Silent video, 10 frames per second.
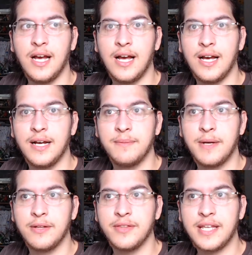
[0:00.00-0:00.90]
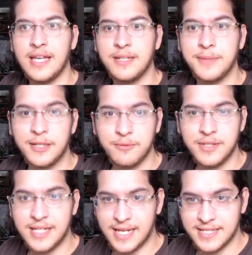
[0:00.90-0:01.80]
I don't think anybody
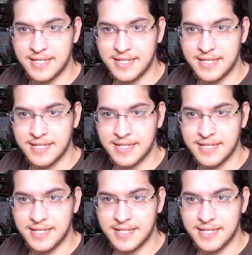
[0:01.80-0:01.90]
would guess